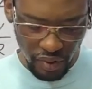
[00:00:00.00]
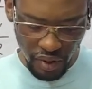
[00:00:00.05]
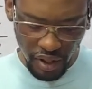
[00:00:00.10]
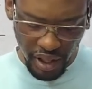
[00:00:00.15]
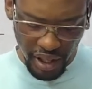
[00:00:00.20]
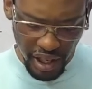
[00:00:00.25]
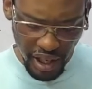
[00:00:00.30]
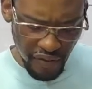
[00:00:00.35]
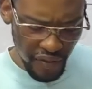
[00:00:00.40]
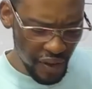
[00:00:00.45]

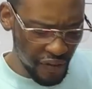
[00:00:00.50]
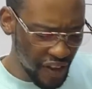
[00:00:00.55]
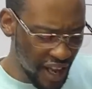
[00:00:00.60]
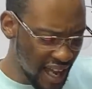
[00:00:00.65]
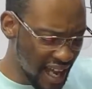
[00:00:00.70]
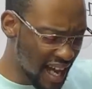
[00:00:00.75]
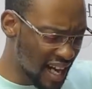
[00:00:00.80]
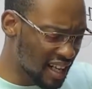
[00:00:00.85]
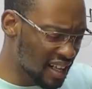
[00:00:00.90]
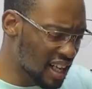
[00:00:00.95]
in the
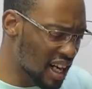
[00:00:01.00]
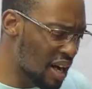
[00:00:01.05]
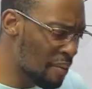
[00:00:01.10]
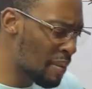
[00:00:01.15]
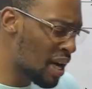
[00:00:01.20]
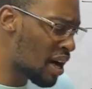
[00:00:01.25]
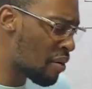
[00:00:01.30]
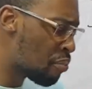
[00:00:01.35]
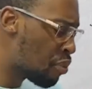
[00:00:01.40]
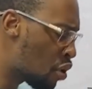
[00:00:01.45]
diagram
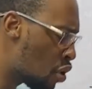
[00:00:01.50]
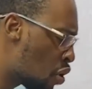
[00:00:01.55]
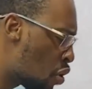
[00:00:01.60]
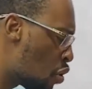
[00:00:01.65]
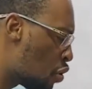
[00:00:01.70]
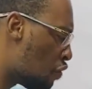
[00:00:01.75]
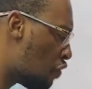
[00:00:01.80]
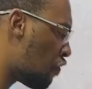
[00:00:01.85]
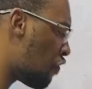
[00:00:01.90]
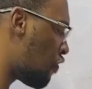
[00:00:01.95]

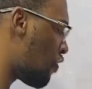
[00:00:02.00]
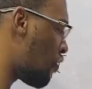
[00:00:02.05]
above,